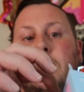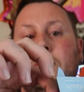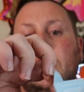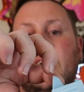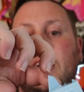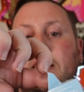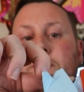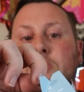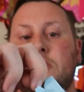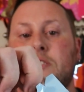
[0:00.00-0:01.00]
and then it kind
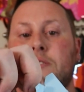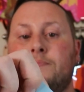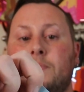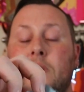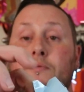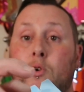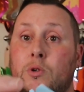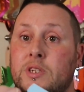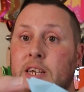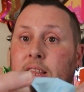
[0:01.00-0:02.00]
of just
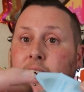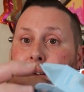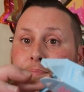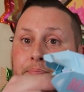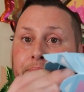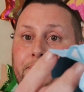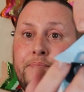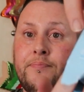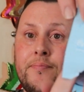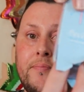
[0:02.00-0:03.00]
unfolds like that.
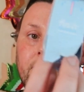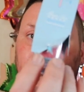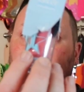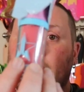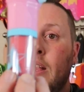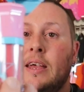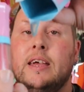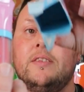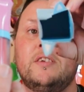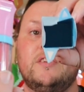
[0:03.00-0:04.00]

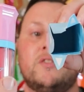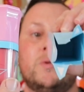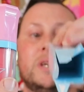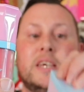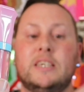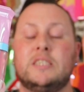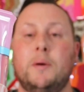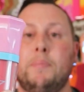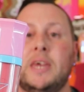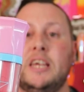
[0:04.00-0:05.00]
And then this one
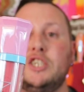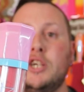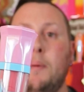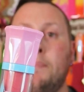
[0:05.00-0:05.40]
is Peach